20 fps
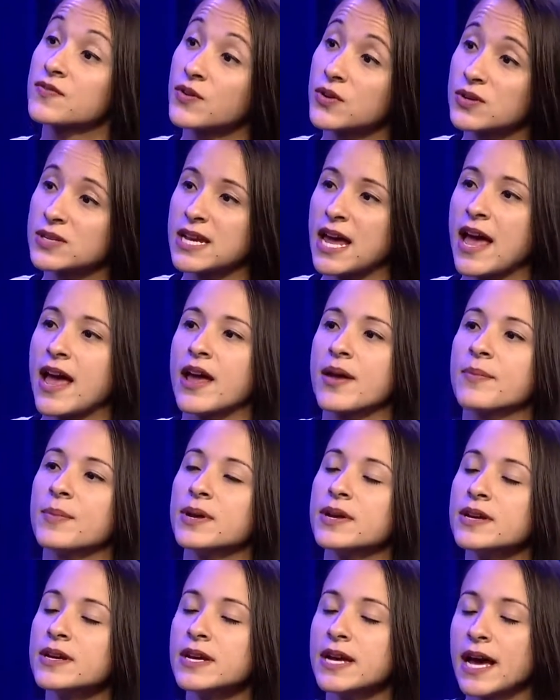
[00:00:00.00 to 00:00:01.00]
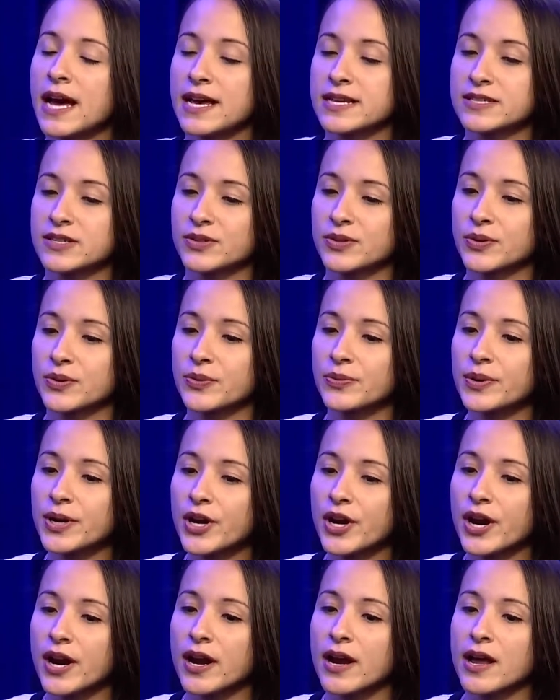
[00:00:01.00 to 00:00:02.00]
full time as a
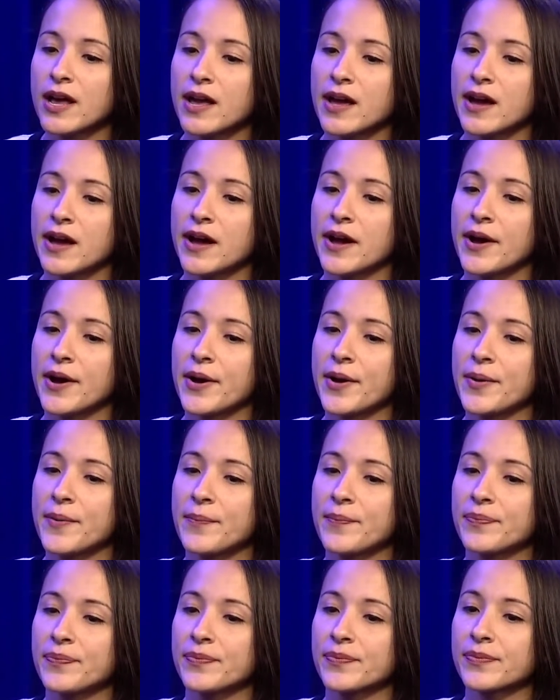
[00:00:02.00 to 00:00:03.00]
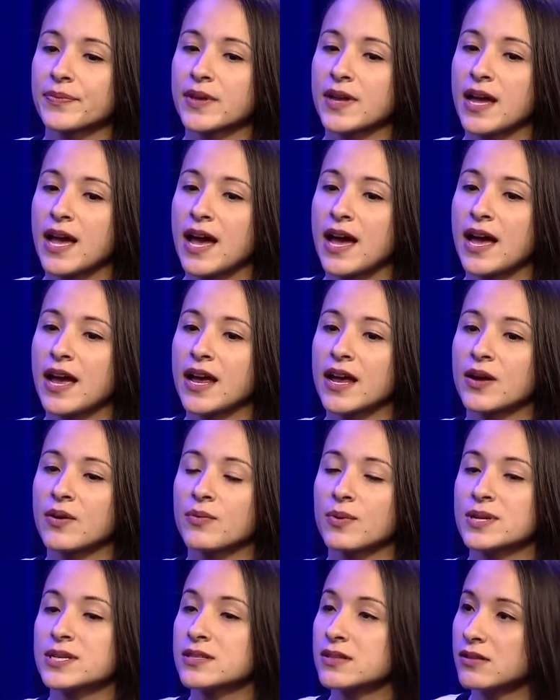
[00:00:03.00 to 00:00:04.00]
career, I
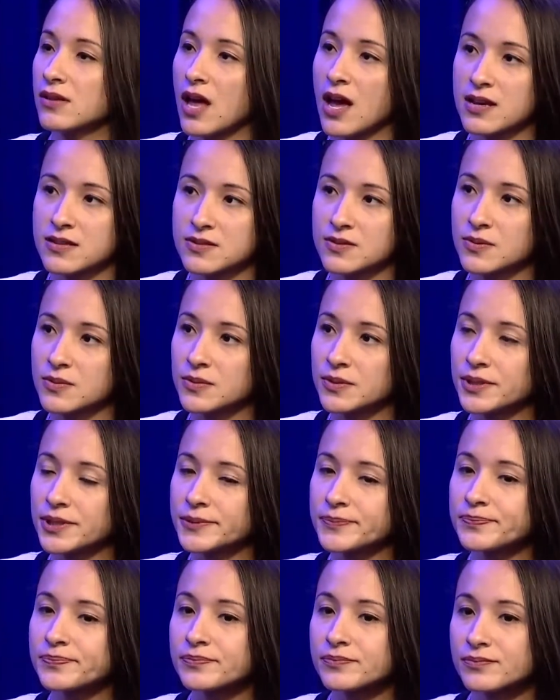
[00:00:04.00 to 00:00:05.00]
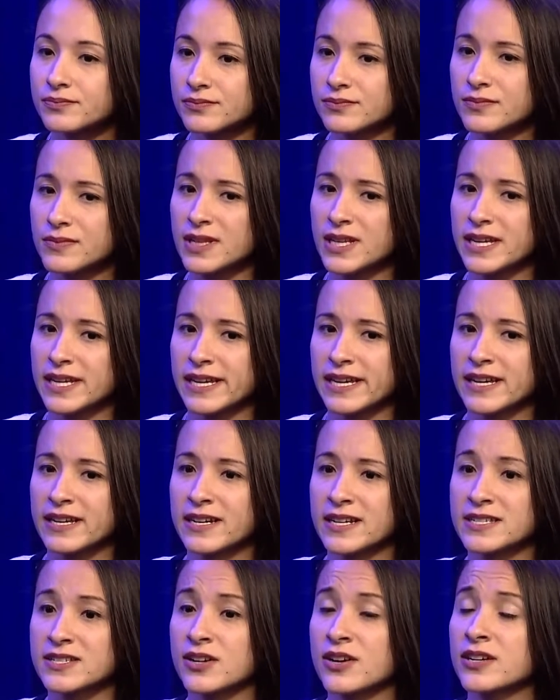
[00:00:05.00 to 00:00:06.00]
went to law school
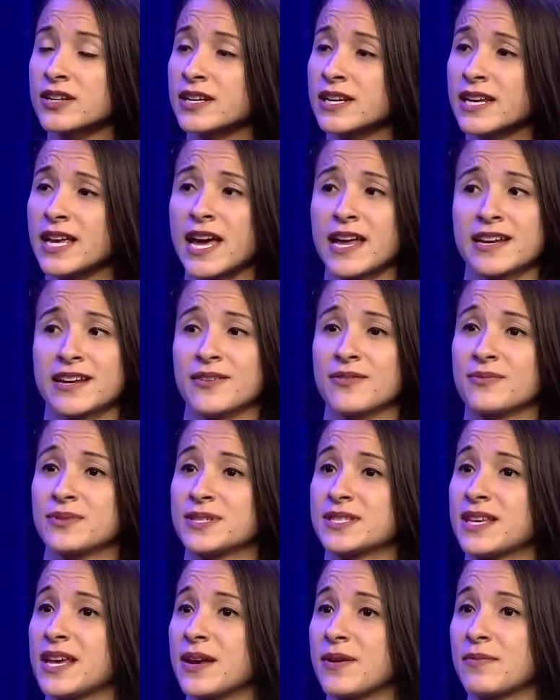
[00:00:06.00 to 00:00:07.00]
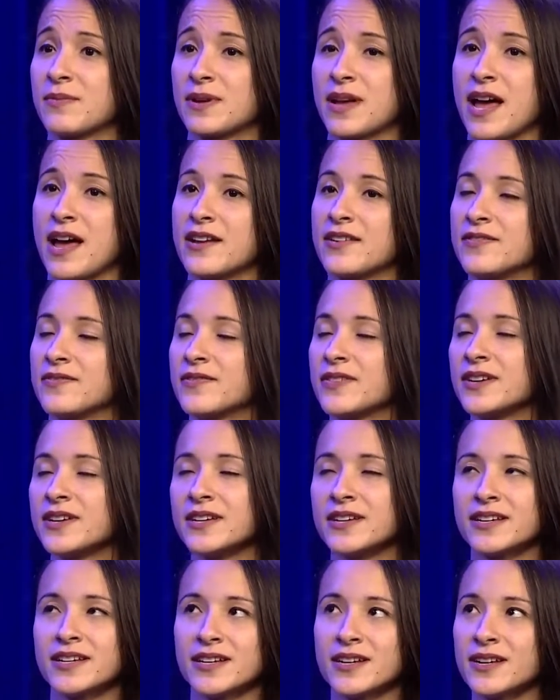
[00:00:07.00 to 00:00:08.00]
and I started again. It was like kind of
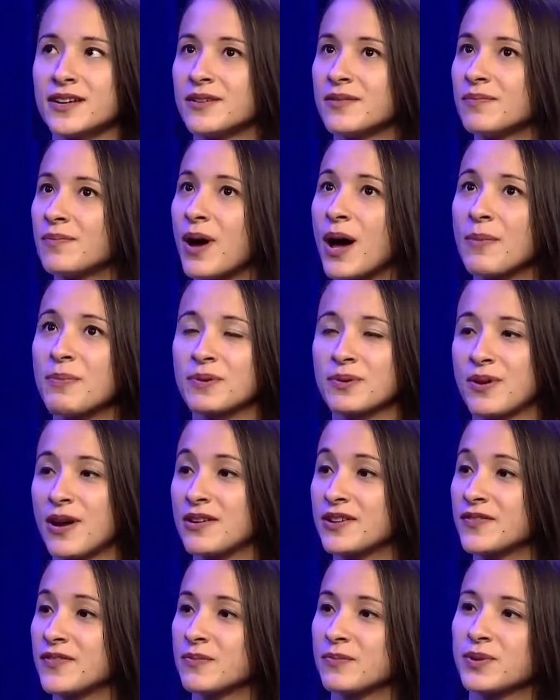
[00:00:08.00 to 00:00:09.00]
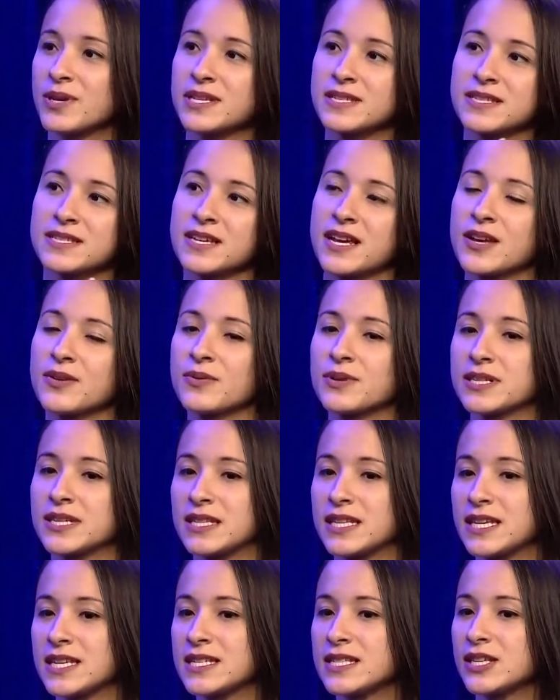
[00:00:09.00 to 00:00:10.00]
popping around different places. I had worked
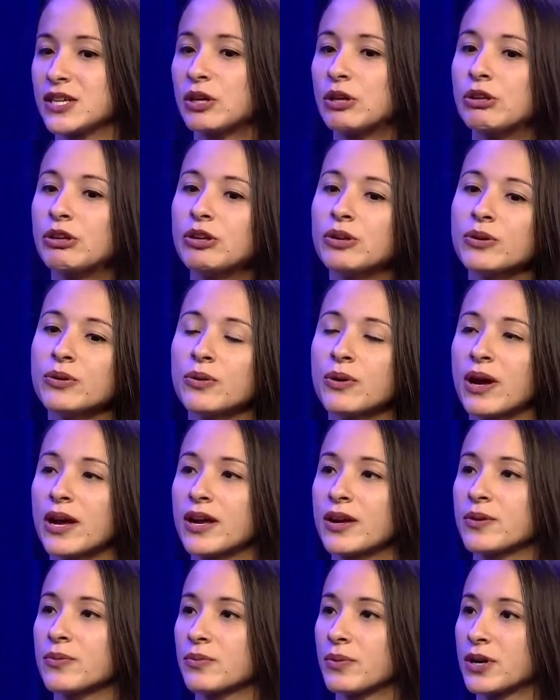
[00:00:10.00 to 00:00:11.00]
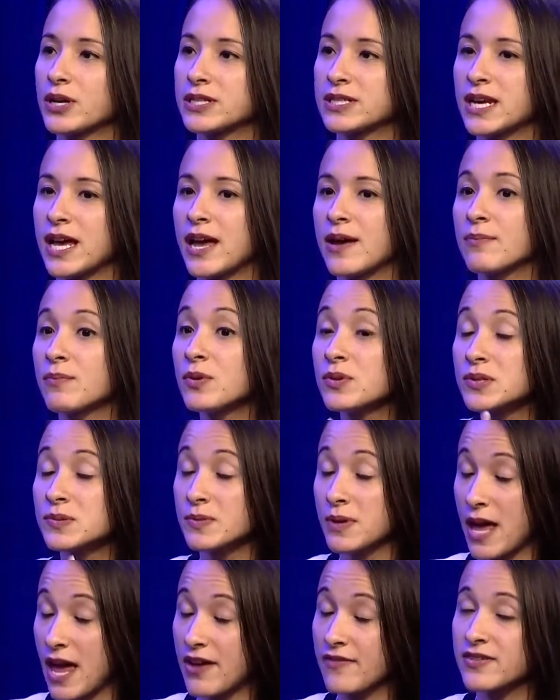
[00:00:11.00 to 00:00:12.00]
at the ACLU, I had worked at
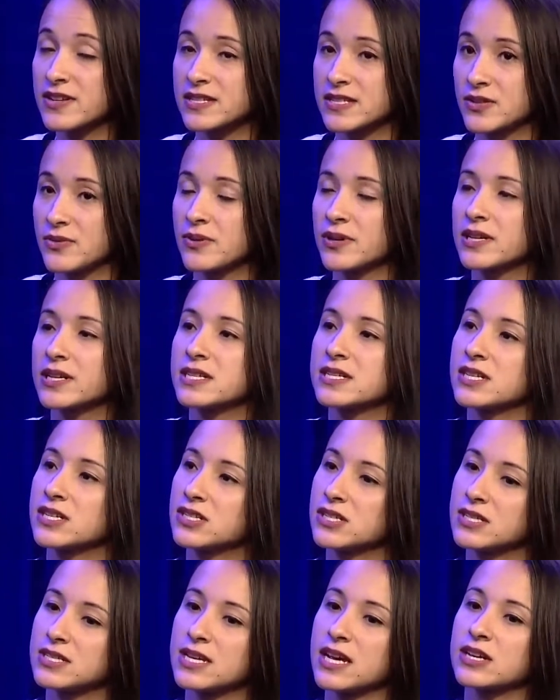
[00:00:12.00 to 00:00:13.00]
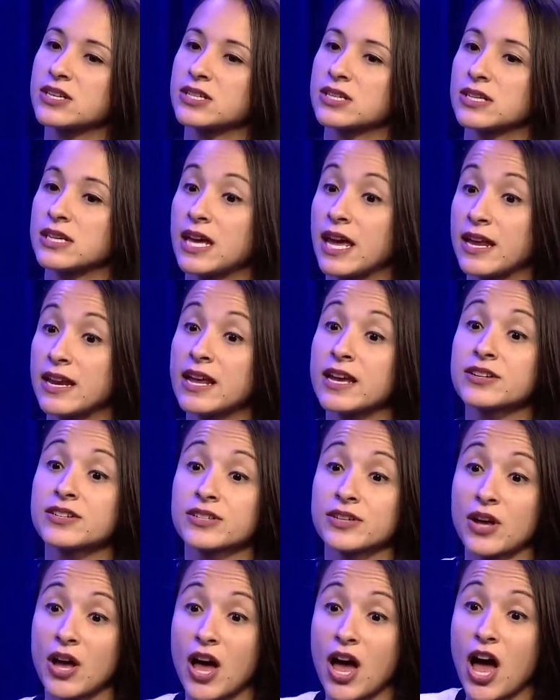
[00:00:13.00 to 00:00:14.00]
multiple advocacy organizations actually. I had
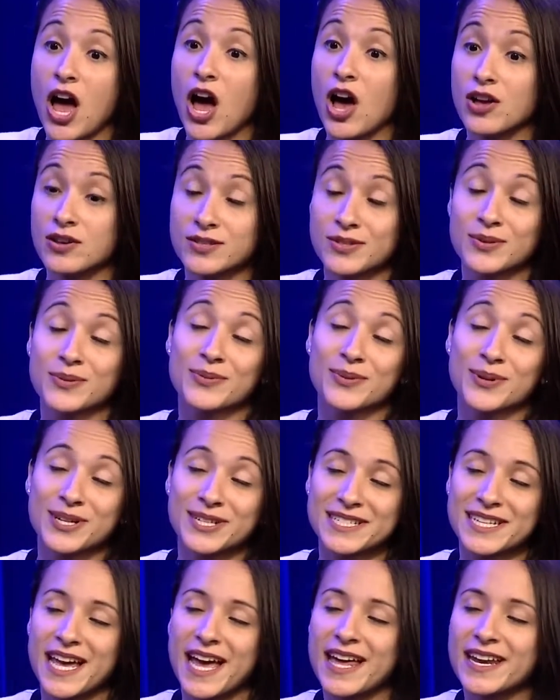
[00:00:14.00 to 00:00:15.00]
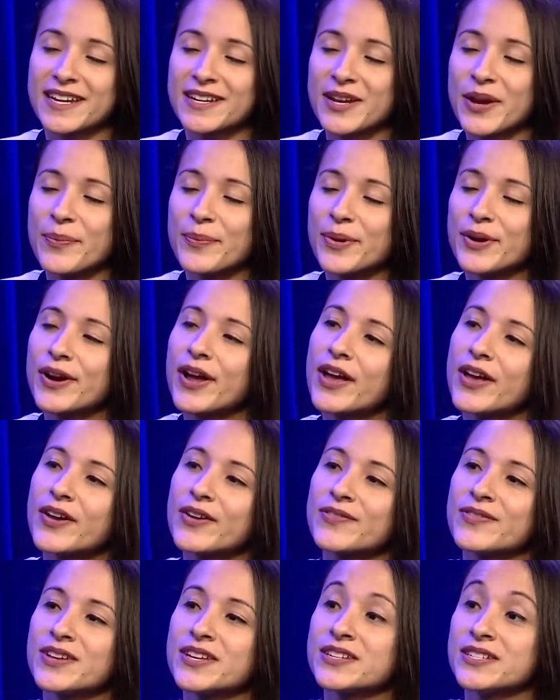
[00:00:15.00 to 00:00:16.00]
actually also worked at a number
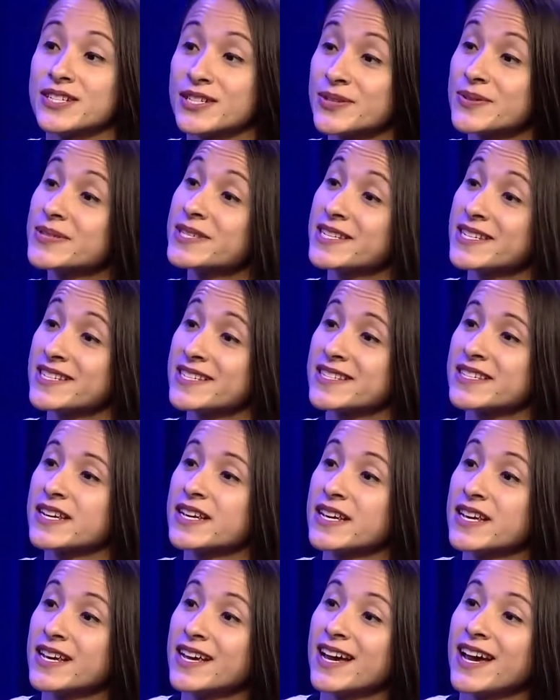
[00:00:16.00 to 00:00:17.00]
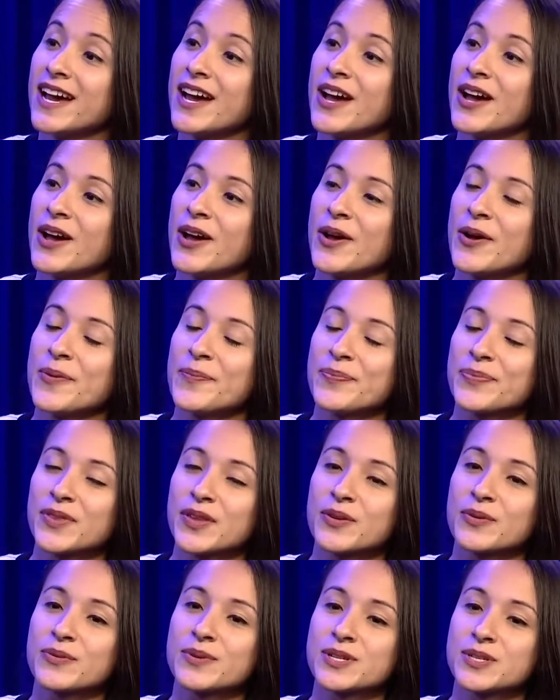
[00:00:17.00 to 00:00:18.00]
of DOCs,
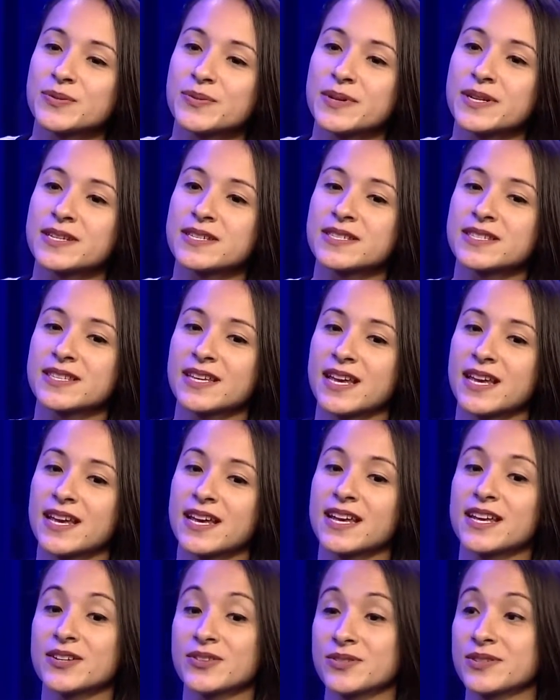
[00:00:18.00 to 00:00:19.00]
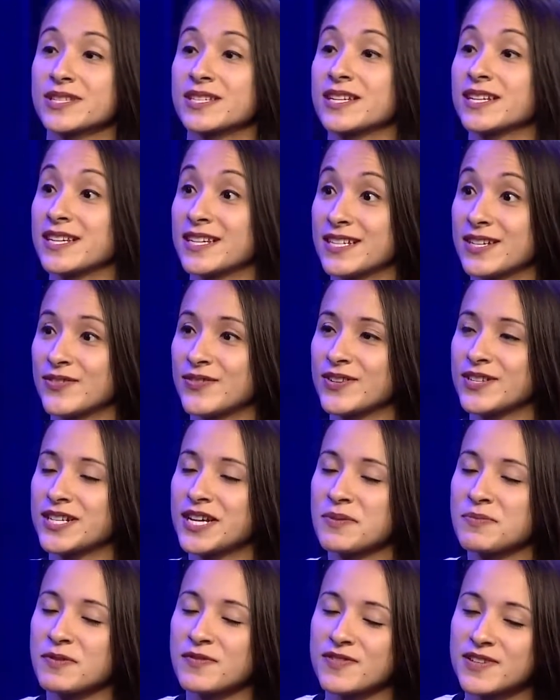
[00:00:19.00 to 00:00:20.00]
which was interesting and different
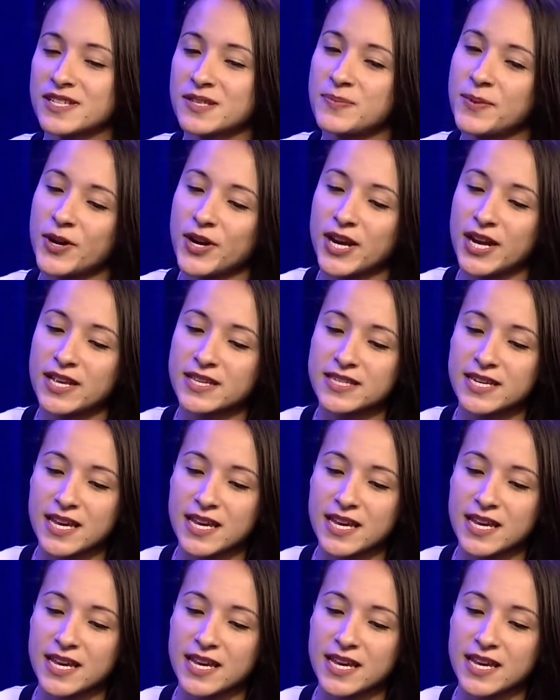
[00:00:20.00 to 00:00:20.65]
type of experience.